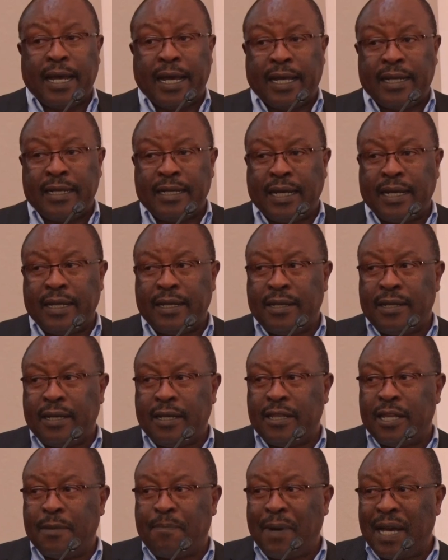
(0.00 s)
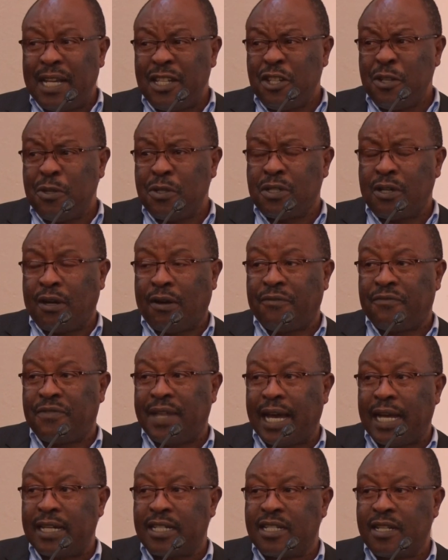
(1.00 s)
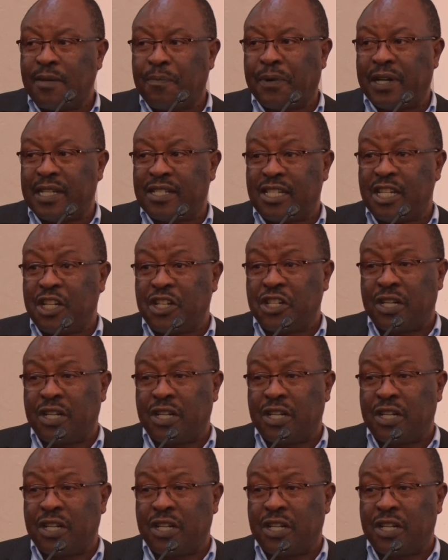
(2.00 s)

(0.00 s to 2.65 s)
And in the pursuit of that precision,